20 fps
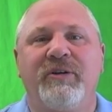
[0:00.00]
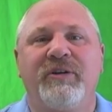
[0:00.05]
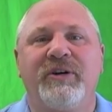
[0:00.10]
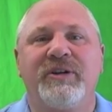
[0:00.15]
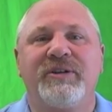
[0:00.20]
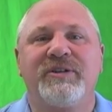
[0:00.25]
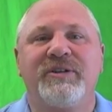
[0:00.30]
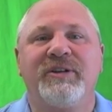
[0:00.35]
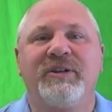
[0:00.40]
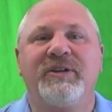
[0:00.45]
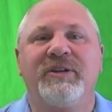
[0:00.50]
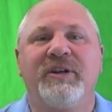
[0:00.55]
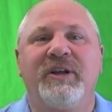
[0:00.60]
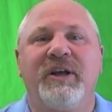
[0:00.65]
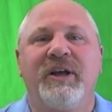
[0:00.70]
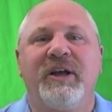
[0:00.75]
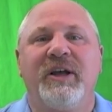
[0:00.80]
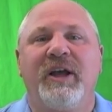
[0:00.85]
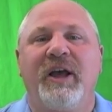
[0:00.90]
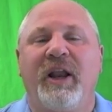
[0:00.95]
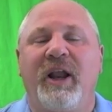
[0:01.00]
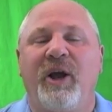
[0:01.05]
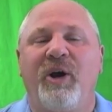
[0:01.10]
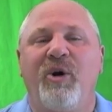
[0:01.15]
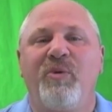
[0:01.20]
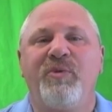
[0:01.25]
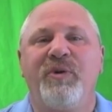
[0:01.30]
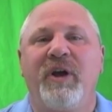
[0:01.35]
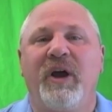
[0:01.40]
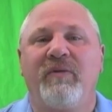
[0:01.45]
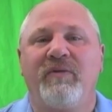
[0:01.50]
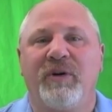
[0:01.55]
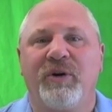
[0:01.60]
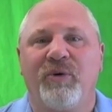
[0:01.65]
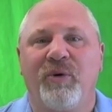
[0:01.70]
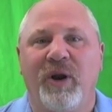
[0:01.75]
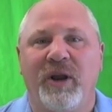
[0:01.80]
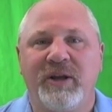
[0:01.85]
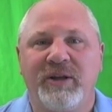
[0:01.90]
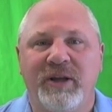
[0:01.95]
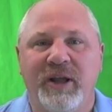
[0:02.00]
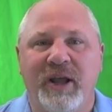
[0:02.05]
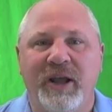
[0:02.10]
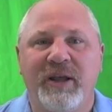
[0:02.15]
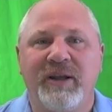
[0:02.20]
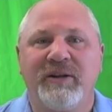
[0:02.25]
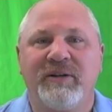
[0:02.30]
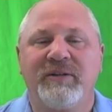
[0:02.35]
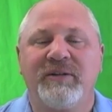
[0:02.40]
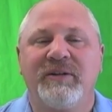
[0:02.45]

listening, and I hope you have a great day.